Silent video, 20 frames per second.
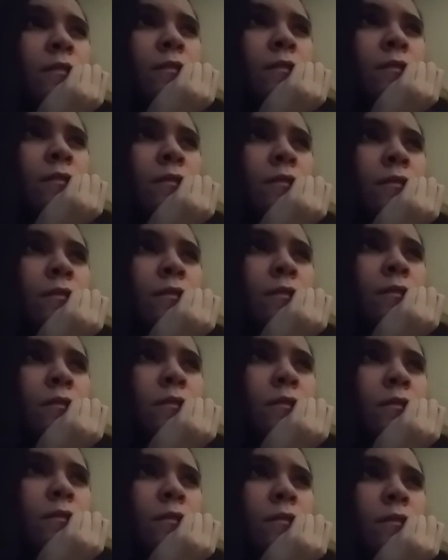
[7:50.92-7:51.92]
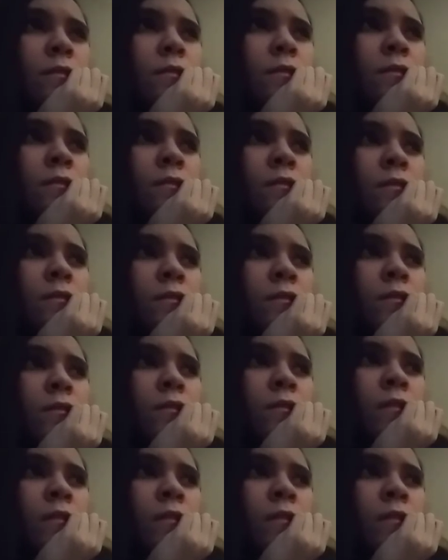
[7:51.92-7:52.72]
Nothing is said.